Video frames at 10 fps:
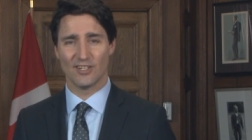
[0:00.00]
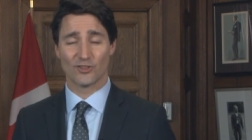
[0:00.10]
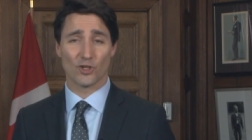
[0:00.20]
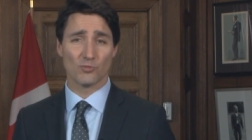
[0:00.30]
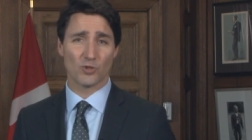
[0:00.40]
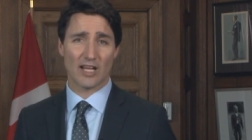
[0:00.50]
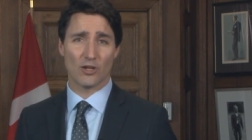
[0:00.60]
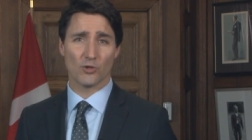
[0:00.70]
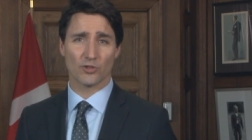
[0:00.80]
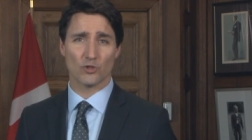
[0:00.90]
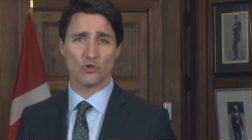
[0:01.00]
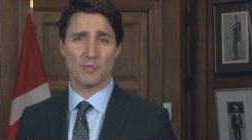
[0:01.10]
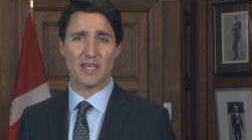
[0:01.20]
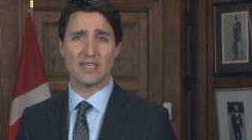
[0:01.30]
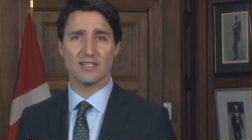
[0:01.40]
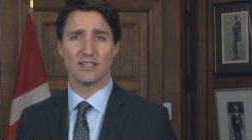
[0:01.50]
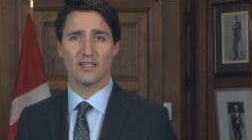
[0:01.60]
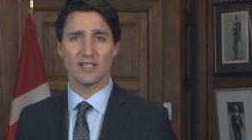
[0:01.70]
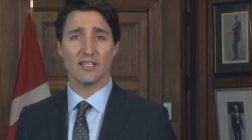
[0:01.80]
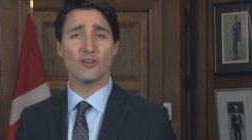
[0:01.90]
D'un bout à l'autre du pays,
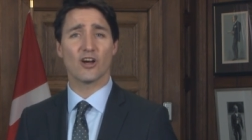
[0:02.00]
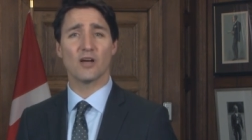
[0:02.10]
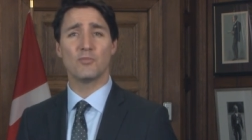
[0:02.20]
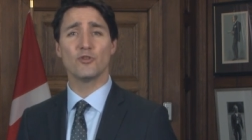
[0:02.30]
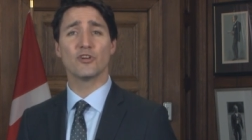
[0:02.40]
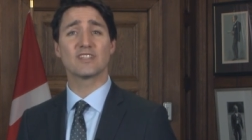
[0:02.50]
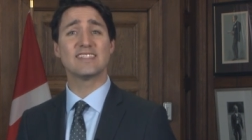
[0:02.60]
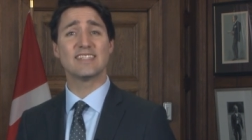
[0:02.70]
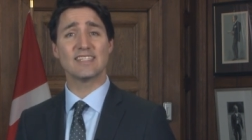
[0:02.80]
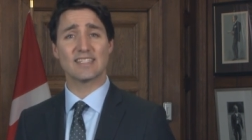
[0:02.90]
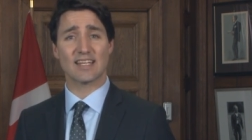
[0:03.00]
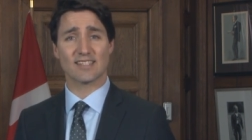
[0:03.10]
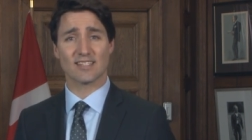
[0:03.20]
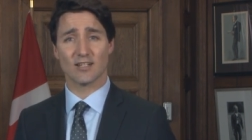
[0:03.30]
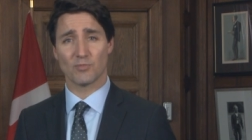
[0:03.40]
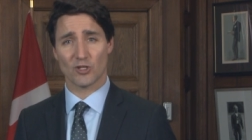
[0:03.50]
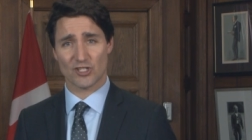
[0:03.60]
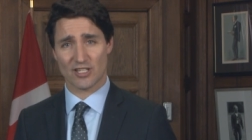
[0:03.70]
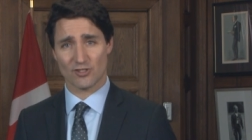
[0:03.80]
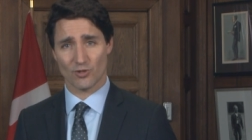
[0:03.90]
il y aura plus de 1700
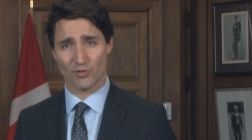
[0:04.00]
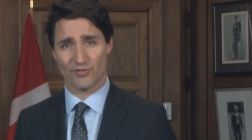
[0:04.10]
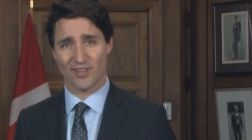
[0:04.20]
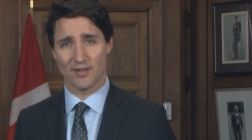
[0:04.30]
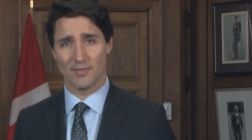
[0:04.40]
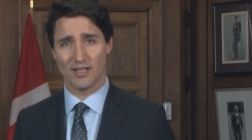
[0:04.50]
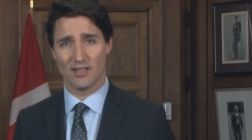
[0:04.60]
projections de films.